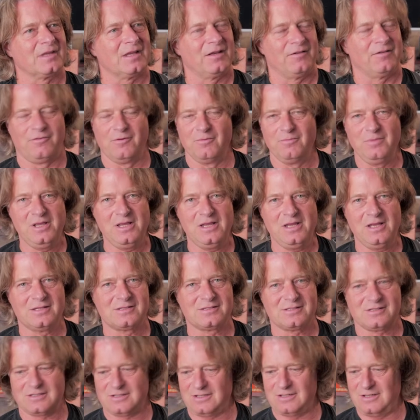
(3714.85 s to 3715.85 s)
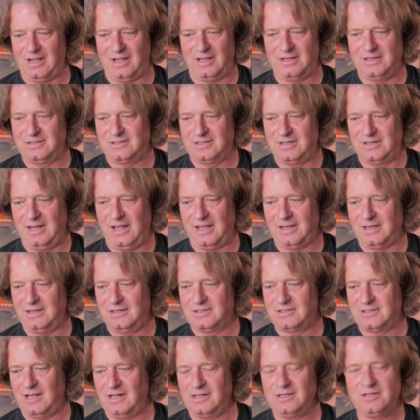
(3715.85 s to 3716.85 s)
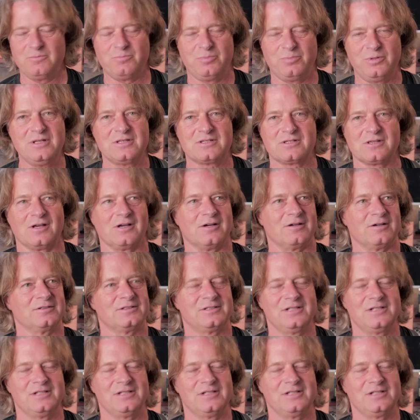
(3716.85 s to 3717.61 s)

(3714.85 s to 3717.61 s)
For me, it's like Italian pizza.